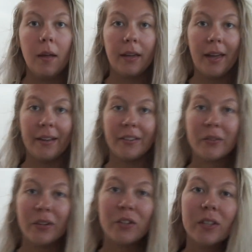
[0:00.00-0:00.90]
Okay, so
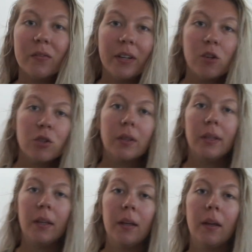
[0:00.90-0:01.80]
I just finished
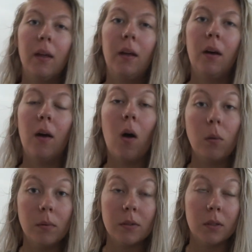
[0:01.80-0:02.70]
cleaning
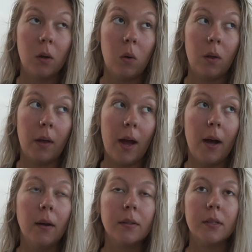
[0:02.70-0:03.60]
almost the whole
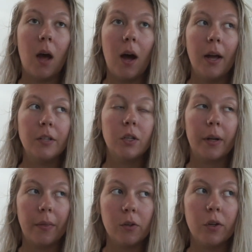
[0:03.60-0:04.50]
house. I took
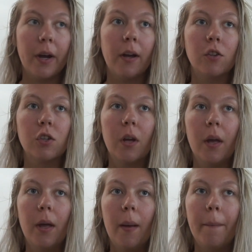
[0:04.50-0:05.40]
out the trash,
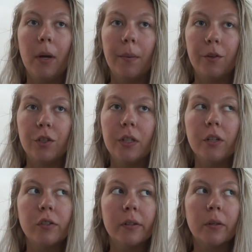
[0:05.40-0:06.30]
put a bunch of
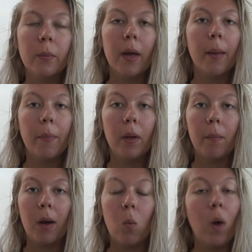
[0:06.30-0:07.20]
dishes away, put
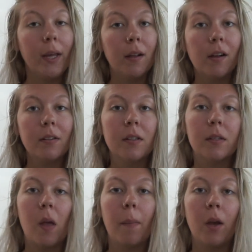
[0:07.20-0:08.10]
my wine glasses
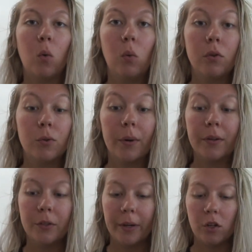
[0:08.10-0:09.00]
in my cool
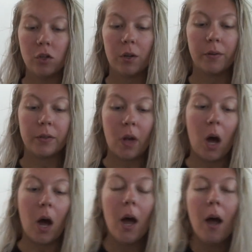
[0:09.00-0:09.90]
drawers you guys
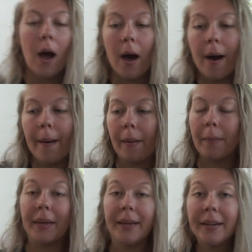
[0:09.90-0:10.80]
saw. I
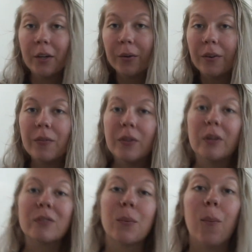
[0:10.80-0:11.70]
made new
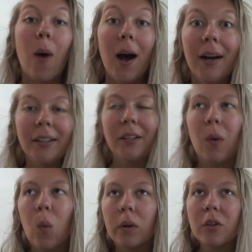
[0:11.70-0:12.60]
infused water.
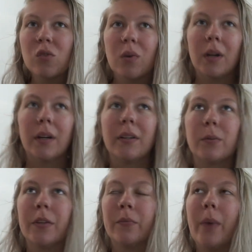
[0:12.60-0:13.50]
Orange water is
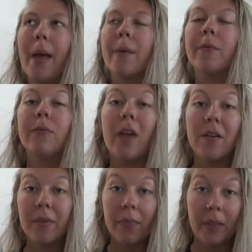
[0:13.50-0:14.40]
one of my
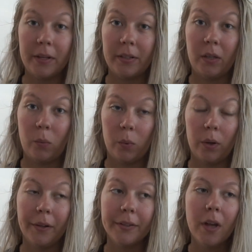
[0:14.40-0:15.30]
favorite things in the
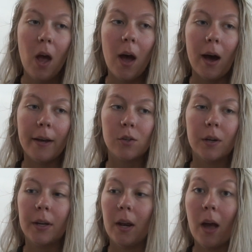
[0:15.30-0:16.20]
world. I
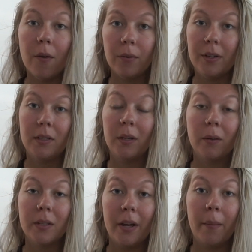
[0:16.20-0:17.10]
drink it every single
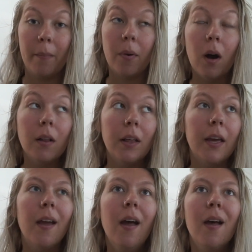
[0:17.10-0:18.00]
day in
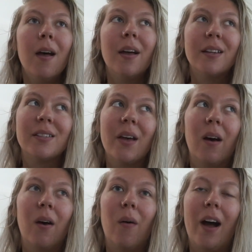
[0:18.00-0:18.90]
Bali.
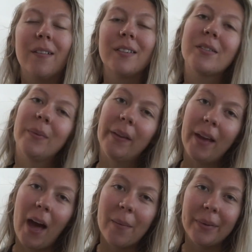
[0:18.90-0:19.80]
So I'm just really
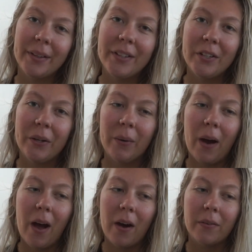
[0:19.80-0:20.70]
happy to
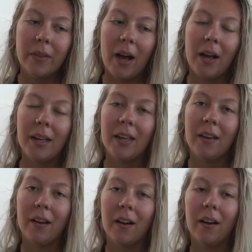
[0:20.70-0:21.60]
have that
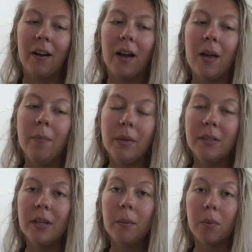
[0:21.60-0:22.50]
here. I'm
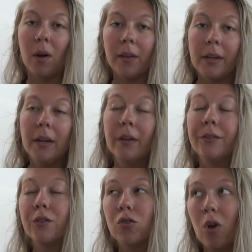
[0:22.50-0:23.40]
missing Bali
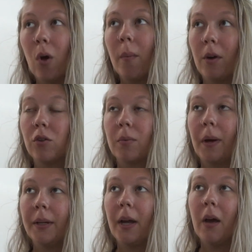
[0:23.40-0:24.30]
so much
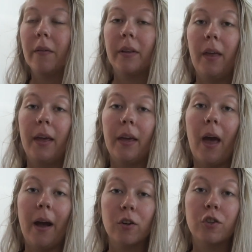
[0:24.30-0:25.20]
right now. It like
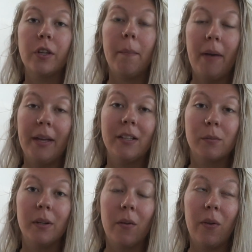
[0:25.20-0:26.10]
actually pains
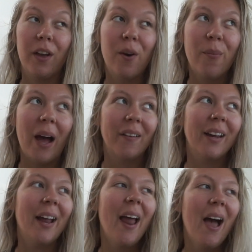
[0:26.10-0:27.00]
me to think about
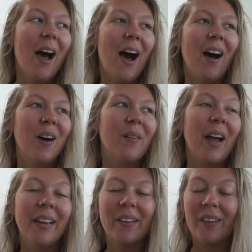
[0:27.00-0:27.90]
it.
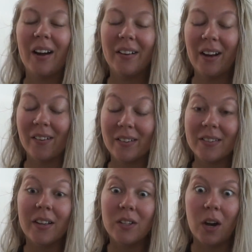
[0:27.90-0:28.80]
I could cry right now
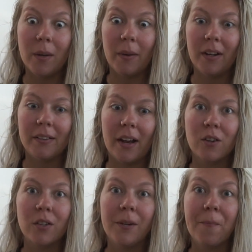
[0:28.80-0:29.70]
just like talking about it. It's
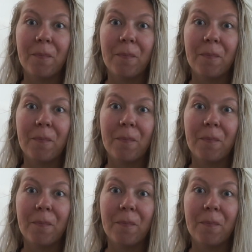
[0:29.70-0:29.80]
actually